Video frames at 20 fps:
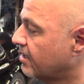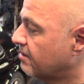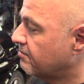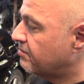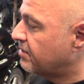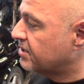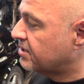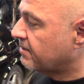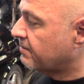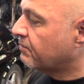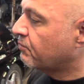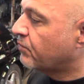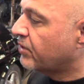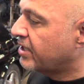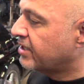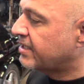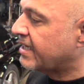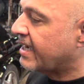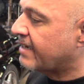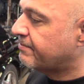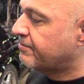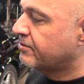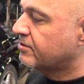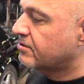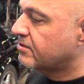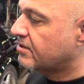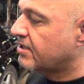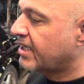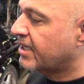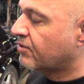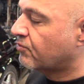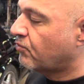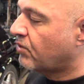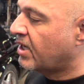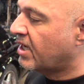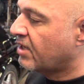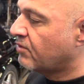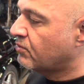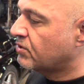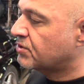But something weird happened. Like
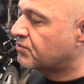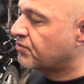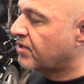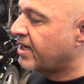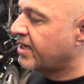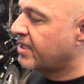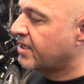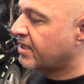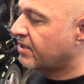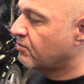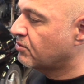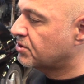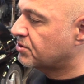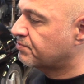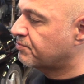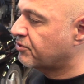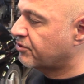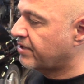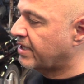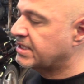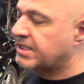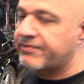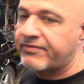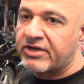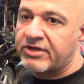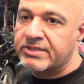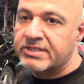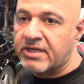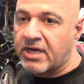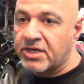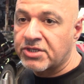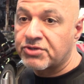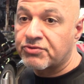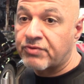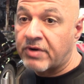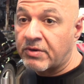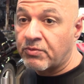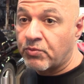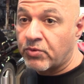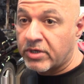while I was running, it was progressively starting to
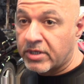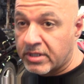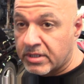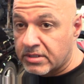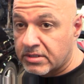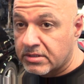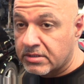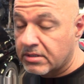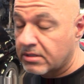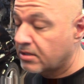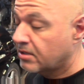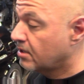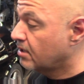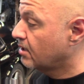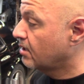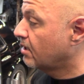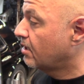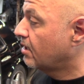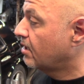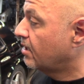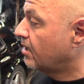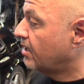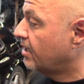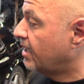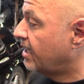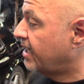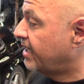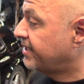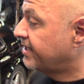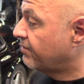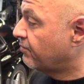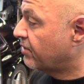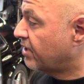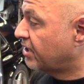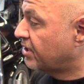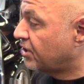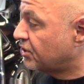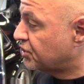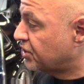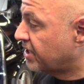run worse. And then when I
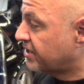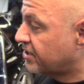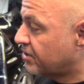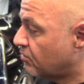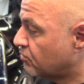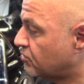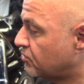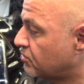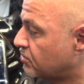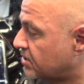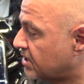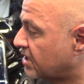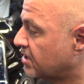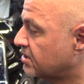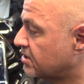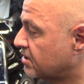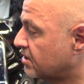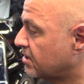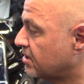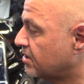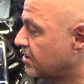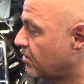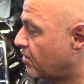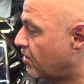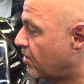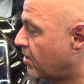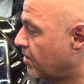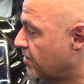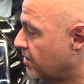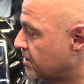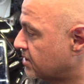did check the O2 sensor on the